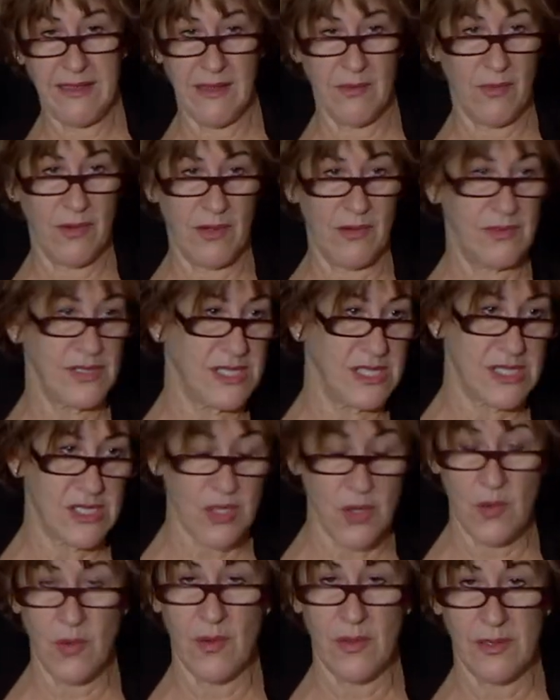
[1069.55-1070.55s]
There were no
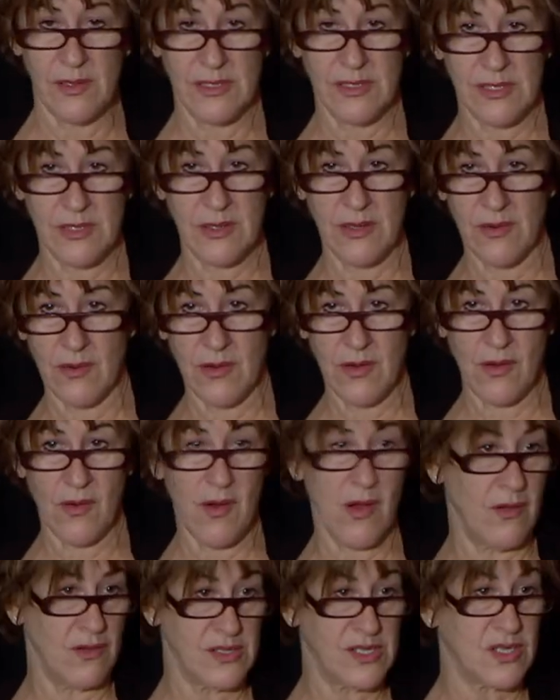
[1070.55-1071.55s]
schools. You're your
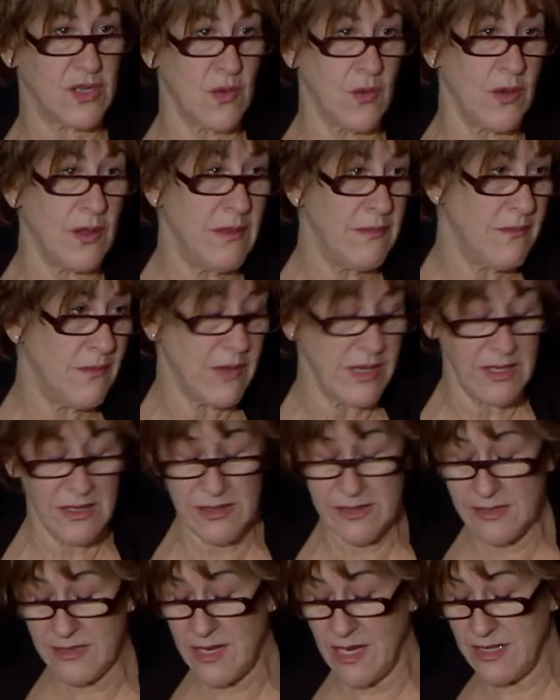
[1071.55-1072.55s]
own school when you
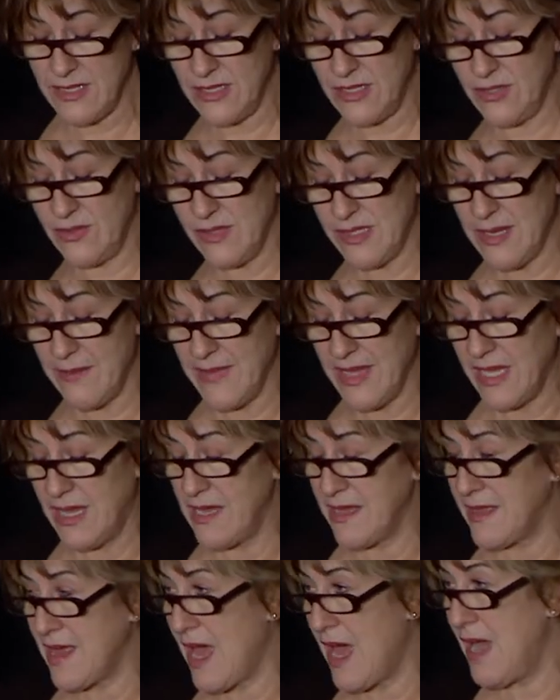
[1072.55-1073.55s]
decide to do something
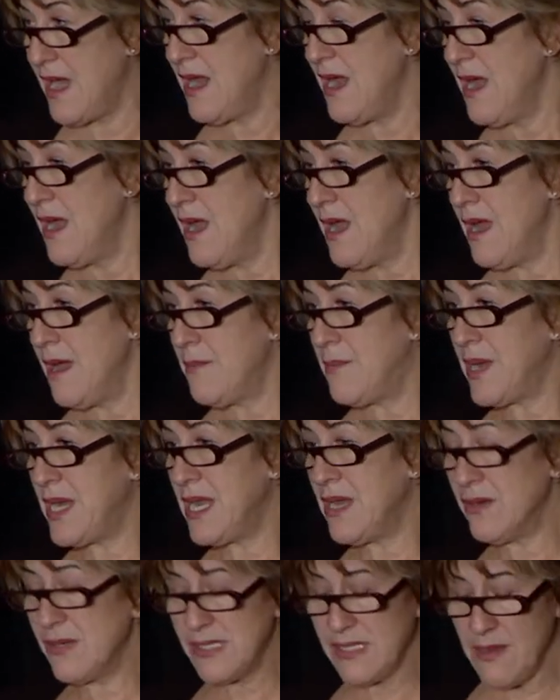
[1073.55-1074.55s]
like that. But
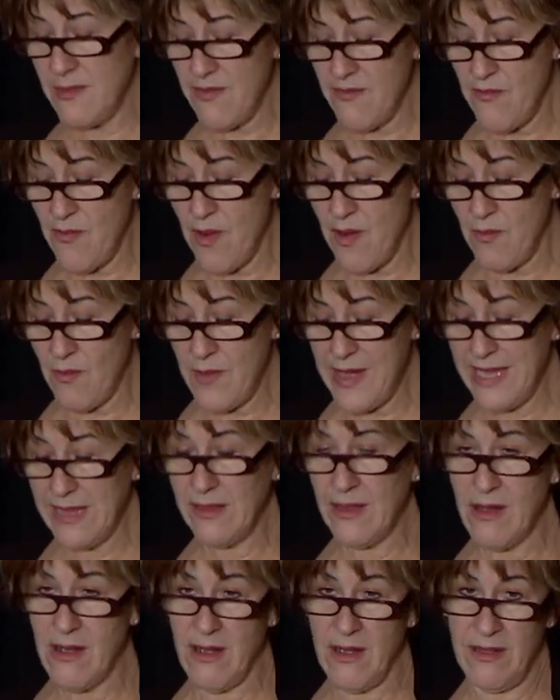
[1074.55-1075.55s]
here's some of what we
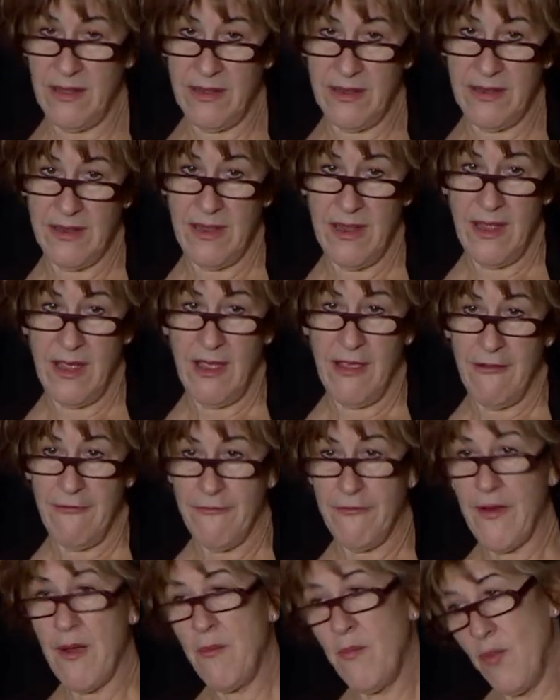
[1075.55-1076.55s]
learned
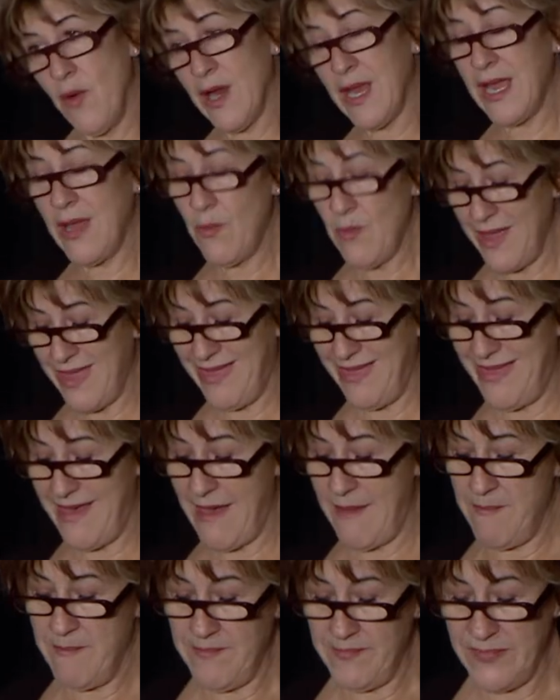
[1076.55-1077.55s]
from working with
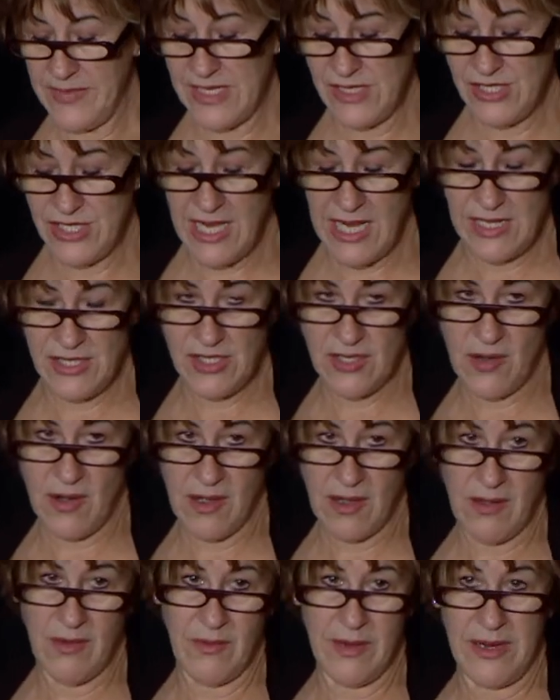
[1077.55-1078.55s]
them that changed
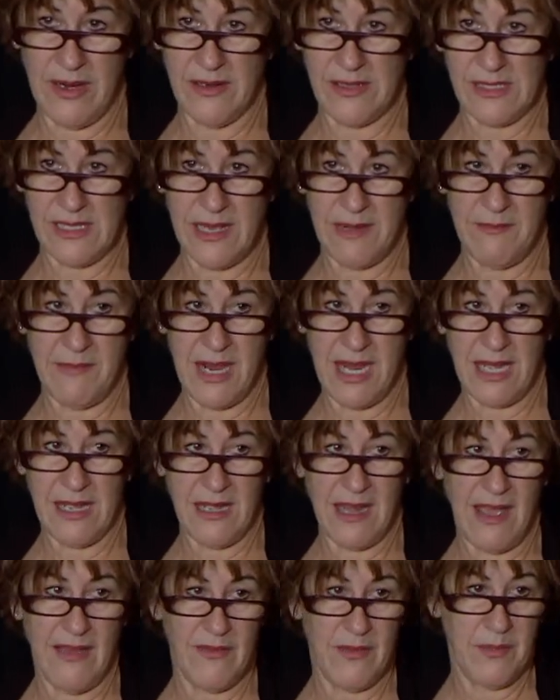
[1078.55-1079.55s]
our careers and might
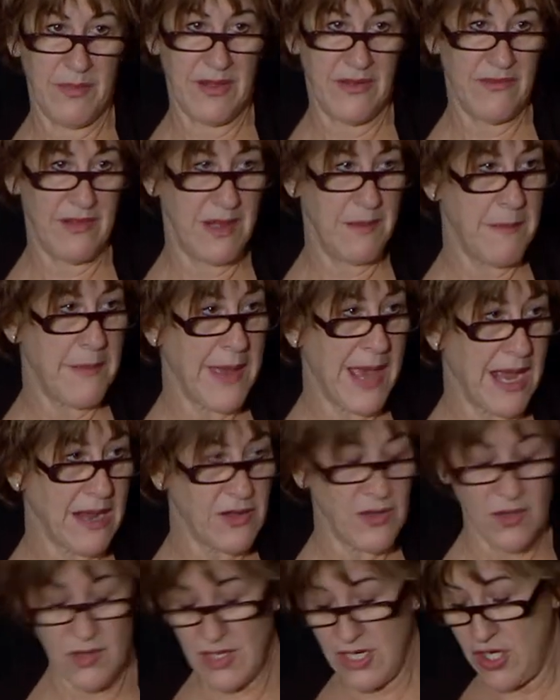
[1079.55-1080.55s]
have a bit of an
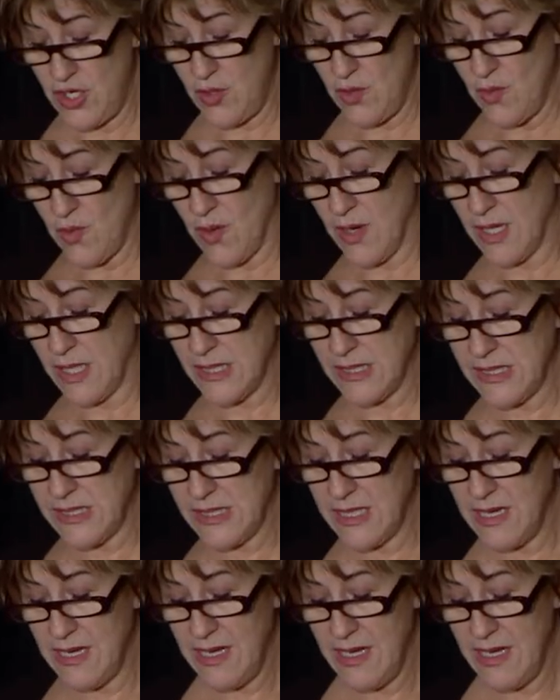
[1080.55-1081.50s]
impact on yours.